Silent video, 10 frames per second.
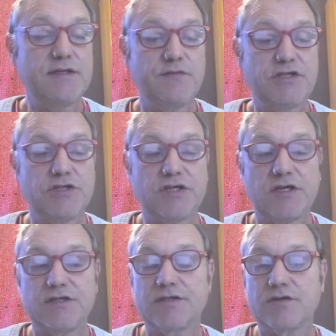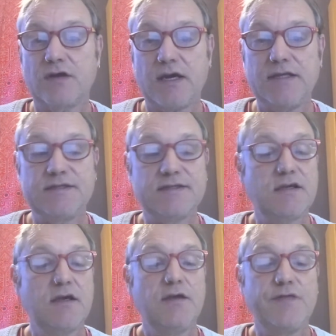which changes grades,
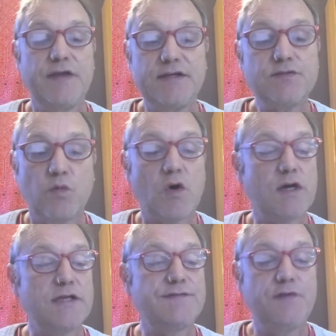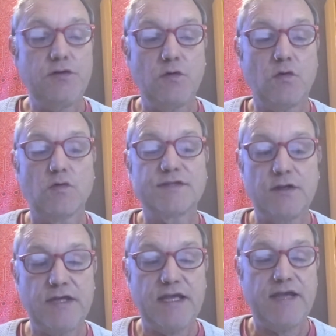then it's wise for you to
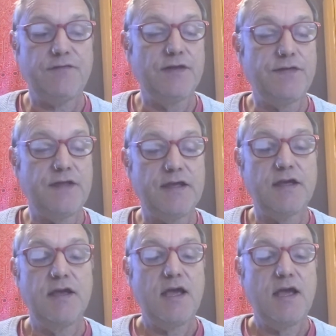also carefully think